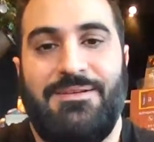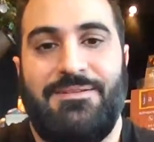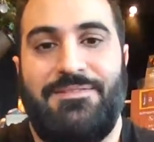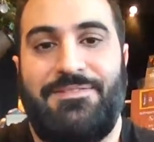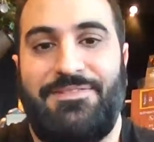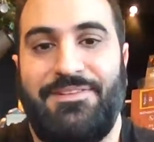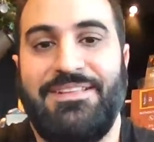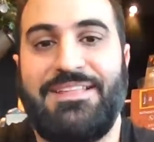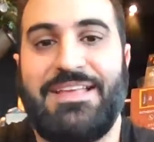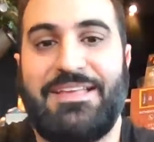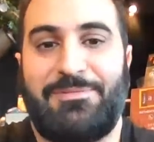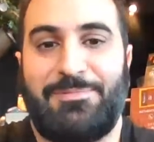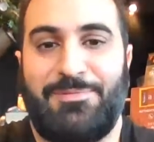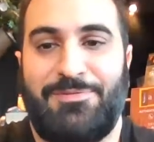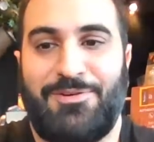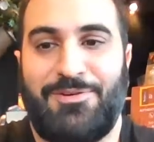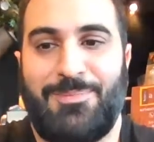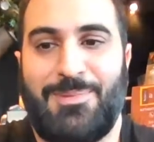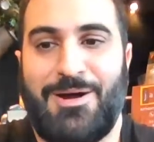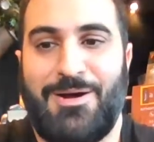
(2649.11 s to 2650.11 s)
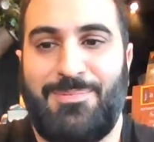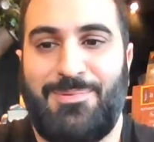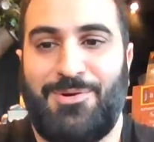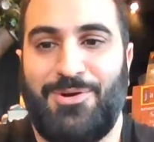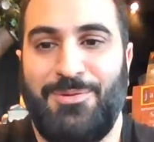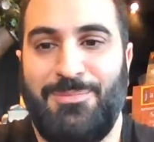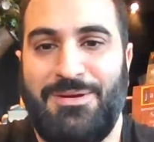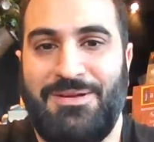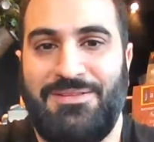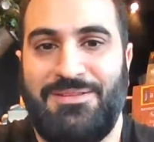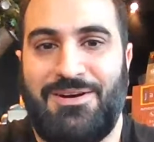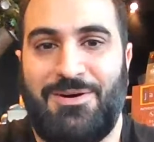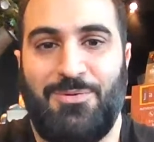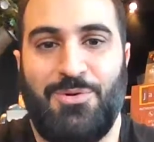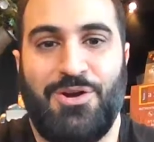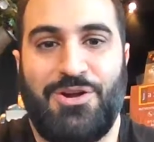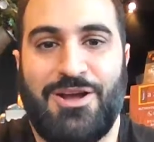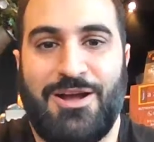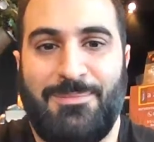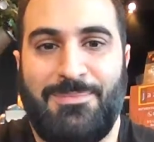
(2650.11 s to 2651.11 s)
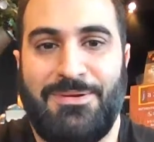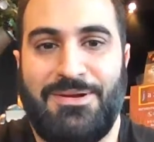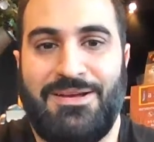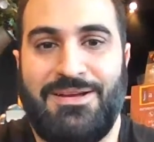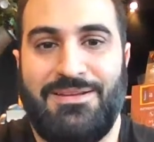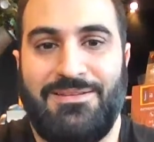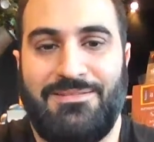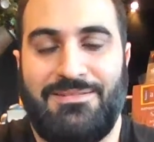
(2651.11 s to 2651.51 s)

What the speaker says: 3 days before my appointment, I woke up at,